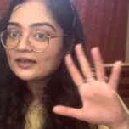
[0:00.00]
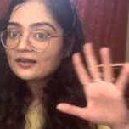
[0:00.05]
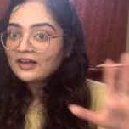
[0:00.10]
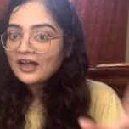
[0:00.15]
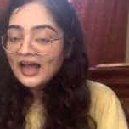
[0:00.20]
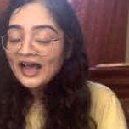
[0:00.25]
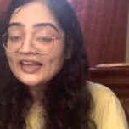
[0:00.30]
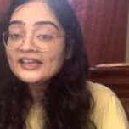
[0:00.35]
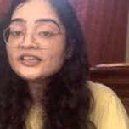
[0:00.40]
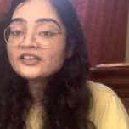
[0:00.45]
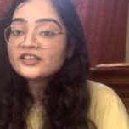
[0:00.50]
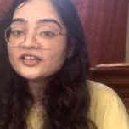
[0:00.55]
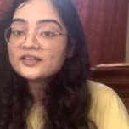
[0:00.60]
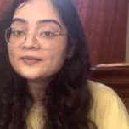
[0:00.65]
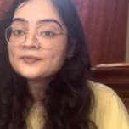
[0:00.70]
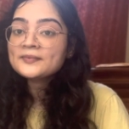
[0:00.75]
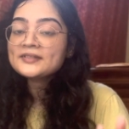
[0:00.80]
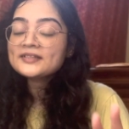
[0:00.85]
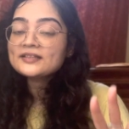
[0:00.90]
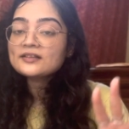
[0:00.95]
eye
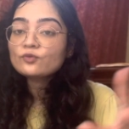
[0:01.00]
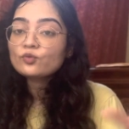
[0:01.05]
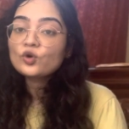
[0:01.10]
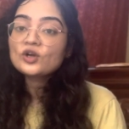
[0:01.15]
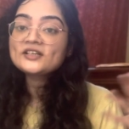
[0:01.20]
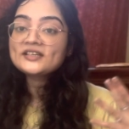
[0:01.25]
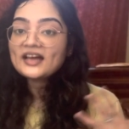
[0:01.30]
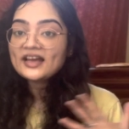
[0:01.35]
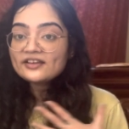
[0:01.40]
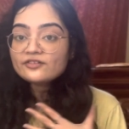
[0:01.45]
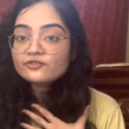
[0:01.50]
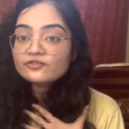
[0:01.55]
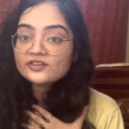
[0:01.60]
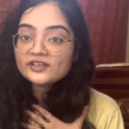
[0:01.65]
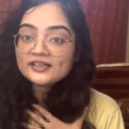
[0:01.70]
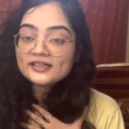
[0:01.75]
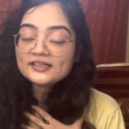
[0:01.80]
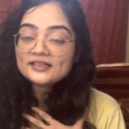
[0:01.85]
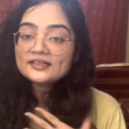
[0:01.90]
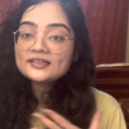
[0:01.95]
creams, what I
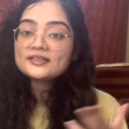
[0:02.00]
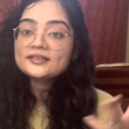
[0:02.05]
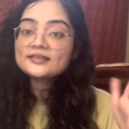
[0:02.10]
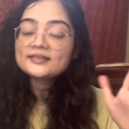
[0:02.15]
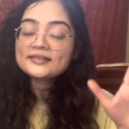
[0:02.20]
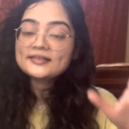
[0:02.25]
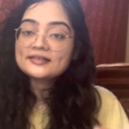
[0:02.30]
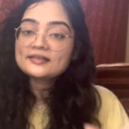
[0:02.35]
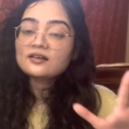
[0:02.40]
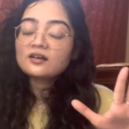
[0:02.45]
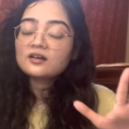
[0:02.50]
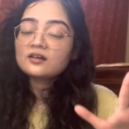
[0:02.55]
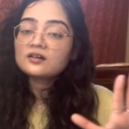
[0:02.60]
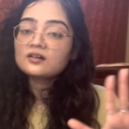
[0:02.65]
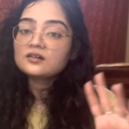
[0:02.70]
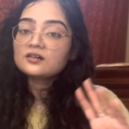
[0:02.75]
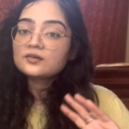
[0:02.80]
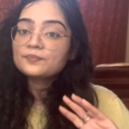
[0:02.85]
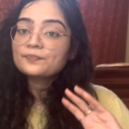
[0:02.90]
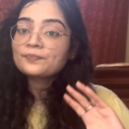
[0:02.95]
feel is
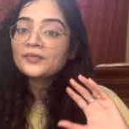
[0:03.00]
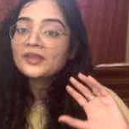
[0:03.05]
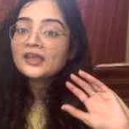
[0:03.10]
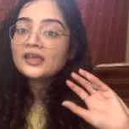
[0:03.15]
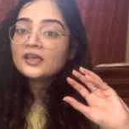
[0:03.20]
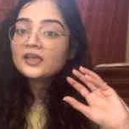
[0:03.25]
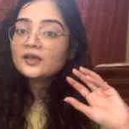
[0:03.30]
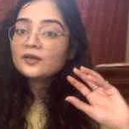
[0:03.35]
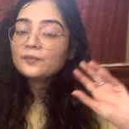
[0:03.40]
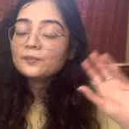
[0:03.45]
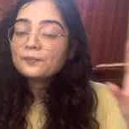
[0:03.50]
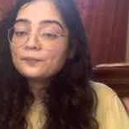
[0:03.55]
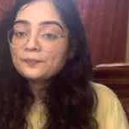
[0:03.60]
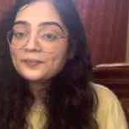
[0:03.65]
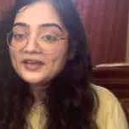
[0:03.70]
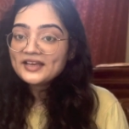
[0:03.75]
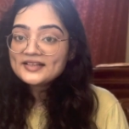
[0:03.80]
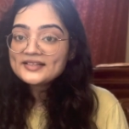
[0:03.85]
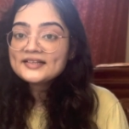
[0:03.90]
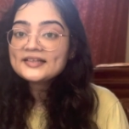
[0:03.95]

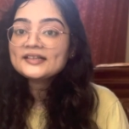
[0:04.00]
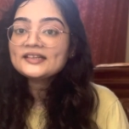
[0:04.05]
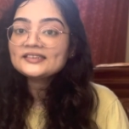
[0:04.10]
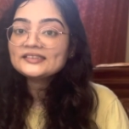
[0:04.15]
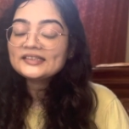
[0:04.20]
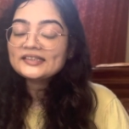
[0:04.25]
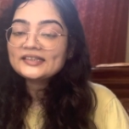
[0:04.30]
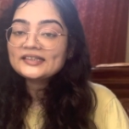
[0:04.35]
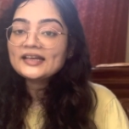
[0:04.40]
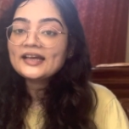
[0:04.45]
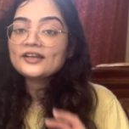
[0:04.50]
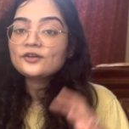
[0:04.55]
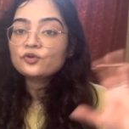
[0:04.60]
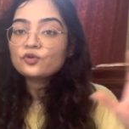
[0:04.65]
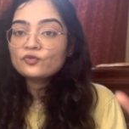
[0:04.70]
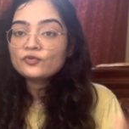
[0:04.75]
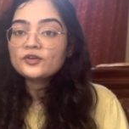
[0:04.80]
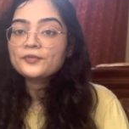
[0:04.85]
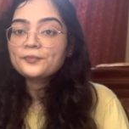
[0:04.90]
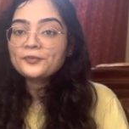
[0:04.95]
basically an
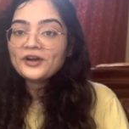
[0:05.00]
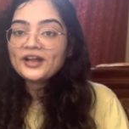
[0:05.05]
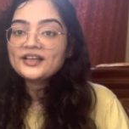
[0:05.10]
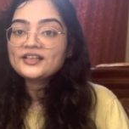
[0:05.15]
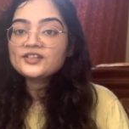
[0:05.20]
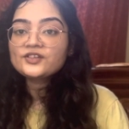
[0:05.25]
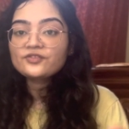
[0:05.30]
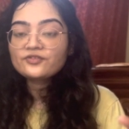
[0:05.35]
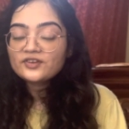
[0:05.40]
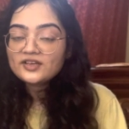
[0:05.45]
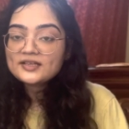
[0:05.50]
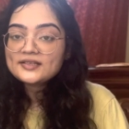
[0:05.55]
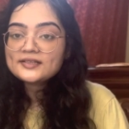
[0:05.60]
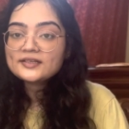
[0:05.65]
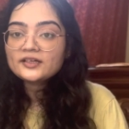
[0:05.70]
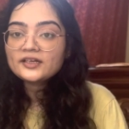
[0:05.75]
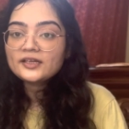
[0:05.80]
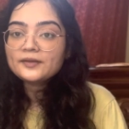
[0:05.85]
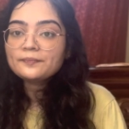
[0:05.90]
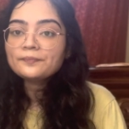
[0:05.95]
overpriced face
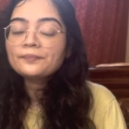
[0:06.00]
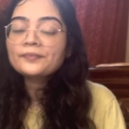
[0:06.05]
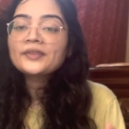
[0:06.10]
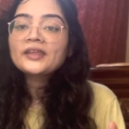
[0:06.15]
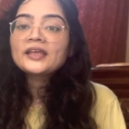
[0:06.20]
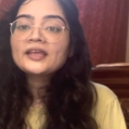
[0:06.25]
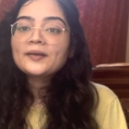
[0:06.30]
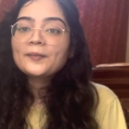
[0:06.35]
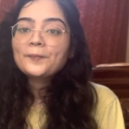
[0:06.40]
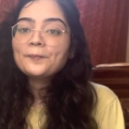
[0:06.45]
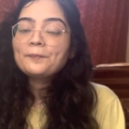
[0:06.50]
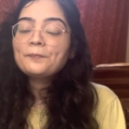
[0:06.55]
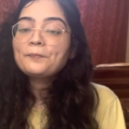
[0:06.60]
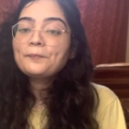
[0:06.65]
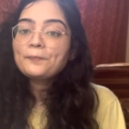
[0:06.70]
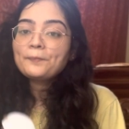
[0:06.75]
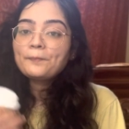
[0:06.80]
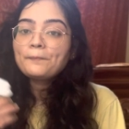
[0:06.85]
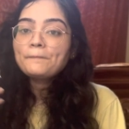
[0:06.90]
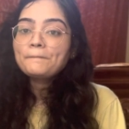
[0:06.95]
cream.
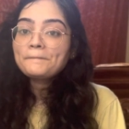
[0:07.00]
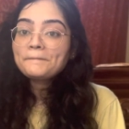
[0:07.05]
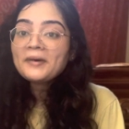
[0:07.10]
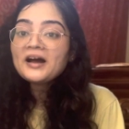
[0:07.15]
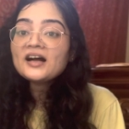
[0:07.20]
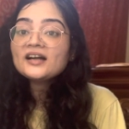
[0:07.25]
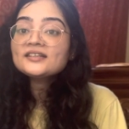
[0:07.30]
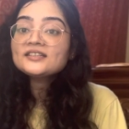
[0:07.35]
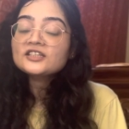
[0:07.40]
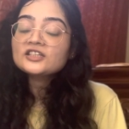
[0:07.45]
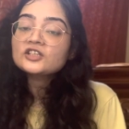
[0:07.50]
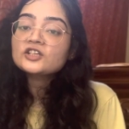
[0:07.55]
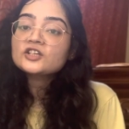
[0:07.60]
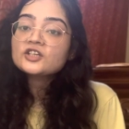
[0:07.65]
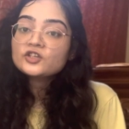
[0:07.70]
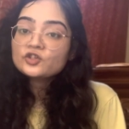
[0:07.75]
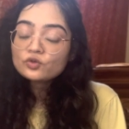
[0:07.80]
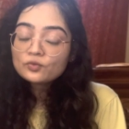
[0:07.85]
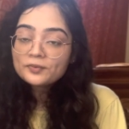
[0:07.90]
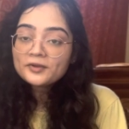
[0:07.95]
But
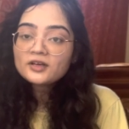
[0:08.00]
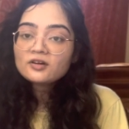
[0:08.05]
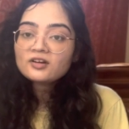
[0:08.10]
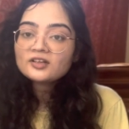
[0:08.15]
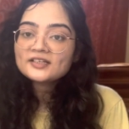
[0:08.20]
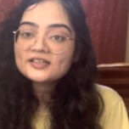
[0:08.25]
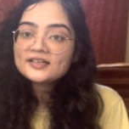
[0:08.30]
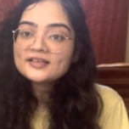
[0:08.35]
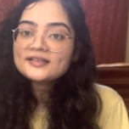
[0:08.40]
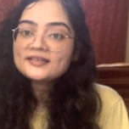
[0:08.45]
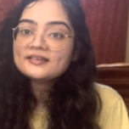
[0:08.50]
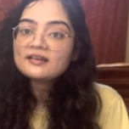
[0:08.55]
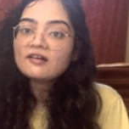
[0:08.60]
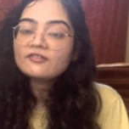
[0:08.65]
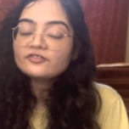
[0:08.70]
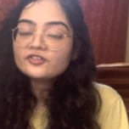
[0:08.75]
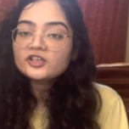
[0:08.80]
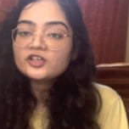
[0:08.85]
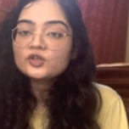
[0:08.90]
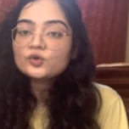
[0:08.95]
to be honest,
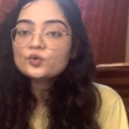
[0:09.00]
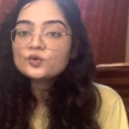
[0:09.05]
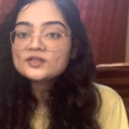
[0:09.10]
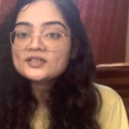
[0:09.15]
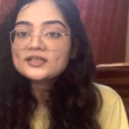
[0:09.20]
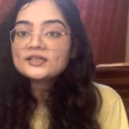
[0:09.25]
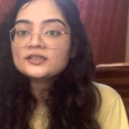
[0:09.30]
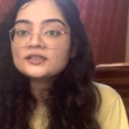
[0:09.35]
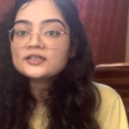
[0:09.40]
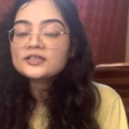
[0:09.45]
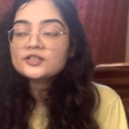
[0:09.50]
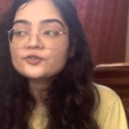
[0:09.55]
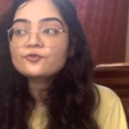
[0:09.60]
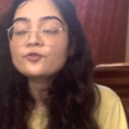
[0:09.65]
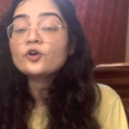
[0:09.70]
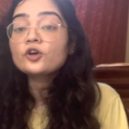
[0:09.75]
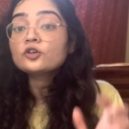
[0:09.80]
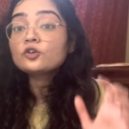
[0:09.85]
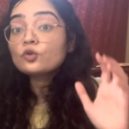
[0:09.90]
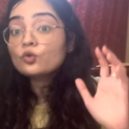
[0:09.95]
after using this
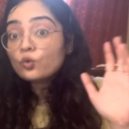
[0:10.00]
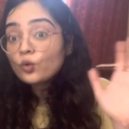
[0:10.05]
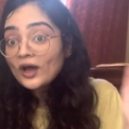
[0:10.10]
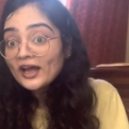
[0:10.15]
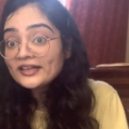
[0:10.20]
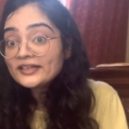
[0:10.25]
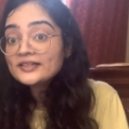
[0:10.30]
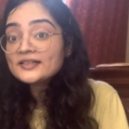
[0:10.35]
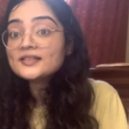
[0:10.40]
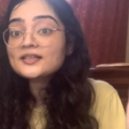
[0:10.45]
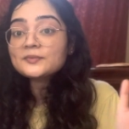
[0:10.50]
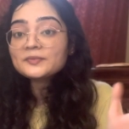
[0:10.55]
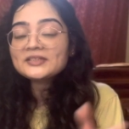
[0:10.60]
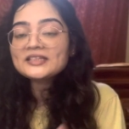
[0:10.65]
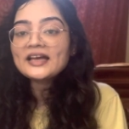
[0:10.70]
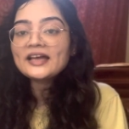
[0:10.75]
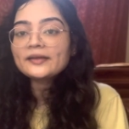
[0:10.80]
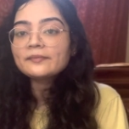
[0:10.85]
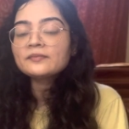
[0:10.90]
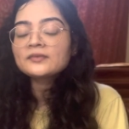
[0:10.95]
for quite some
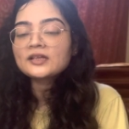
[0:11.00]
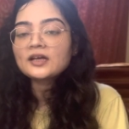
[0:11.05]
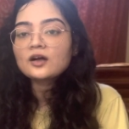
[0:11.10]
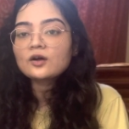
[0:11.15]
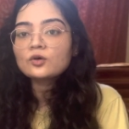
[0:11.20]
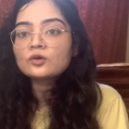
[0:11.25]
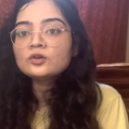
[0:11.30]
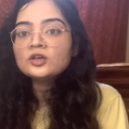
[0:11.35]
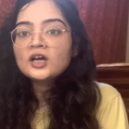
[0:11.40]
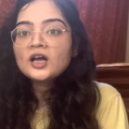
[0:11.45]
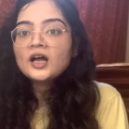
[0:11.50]
time now,